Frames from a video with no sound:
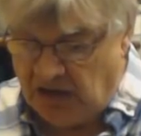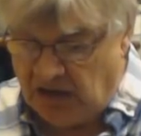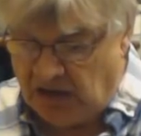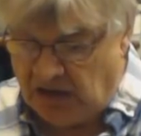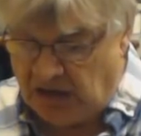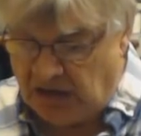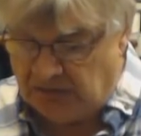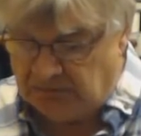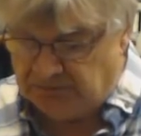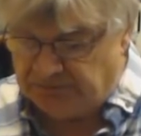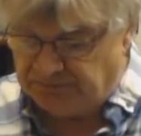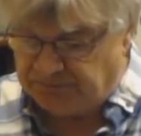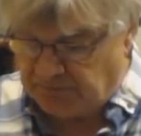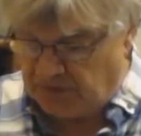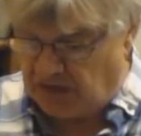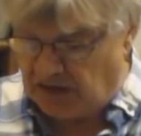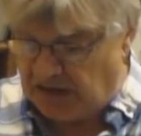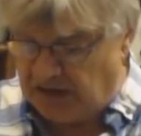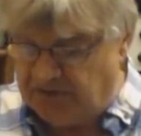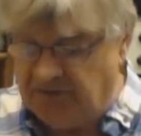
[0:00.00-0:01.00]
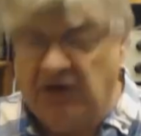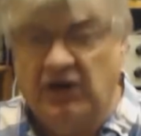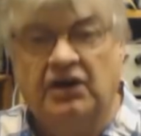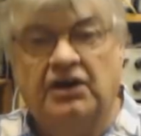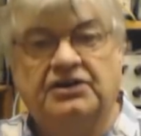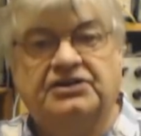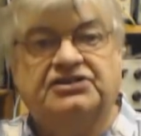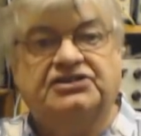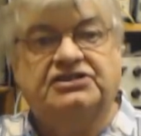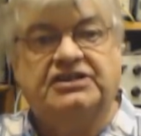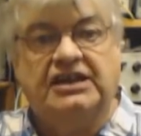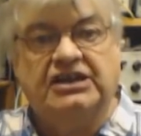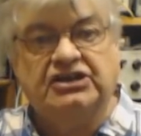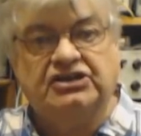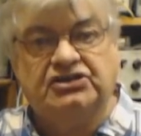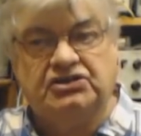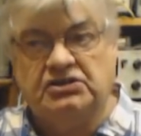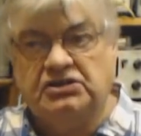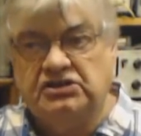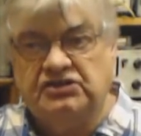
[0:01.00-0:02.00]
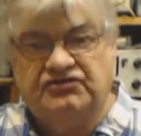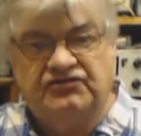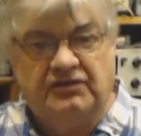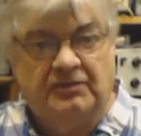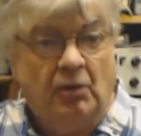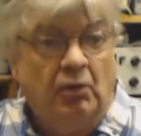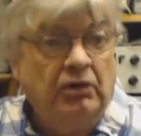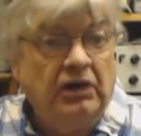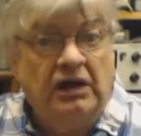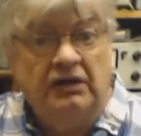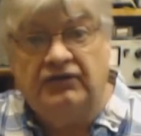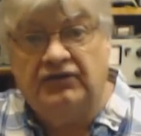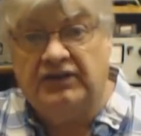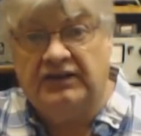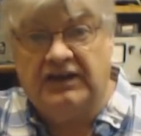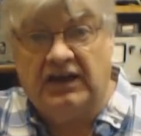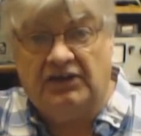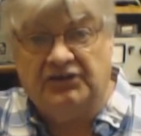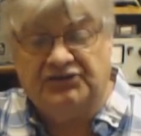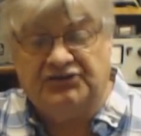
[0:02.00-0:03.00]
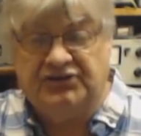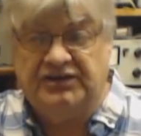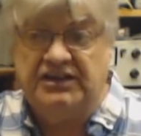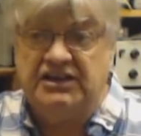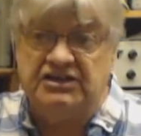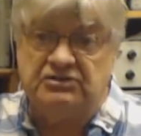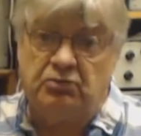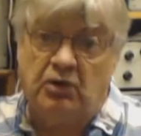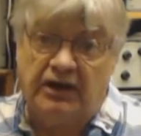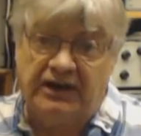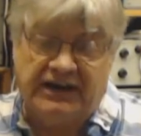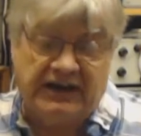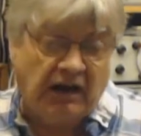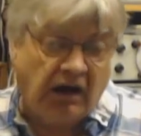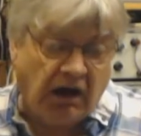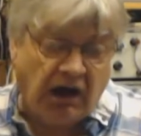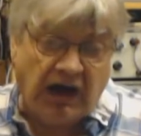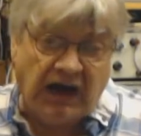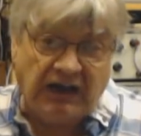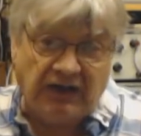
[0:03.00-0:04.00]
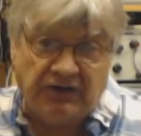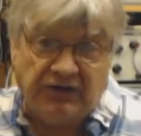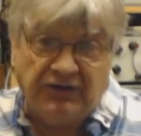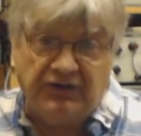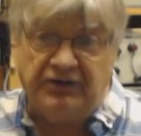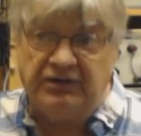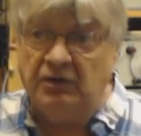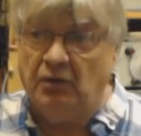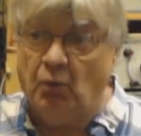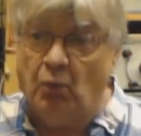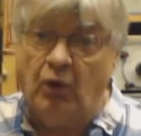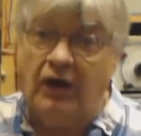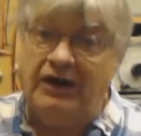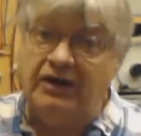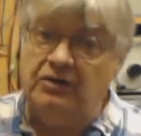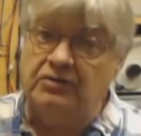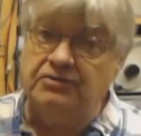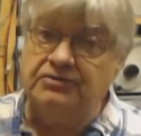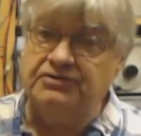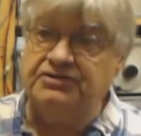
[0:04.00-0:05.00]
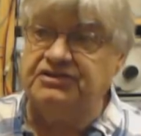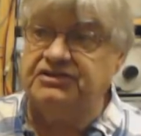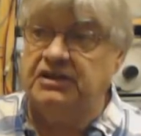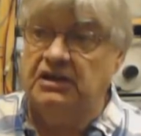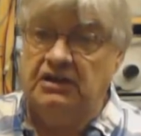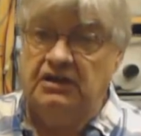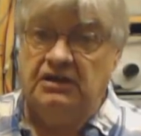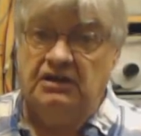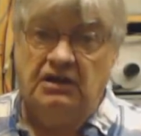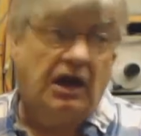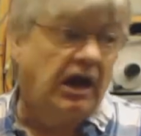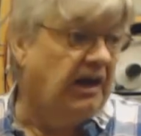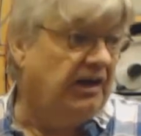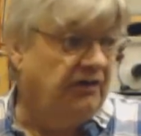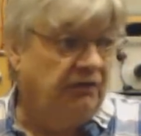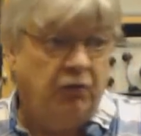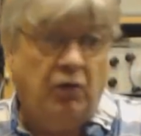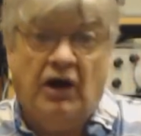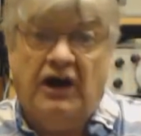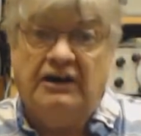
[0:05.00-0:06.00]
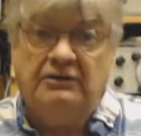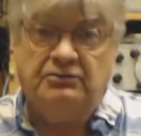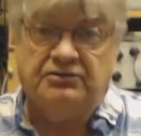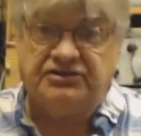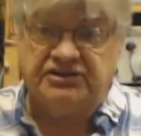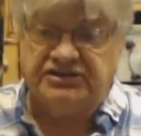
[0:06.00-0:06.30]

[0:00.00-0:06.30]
I've heard stations from all over the country. There's one in Ireland, Wales, Isle of Wight,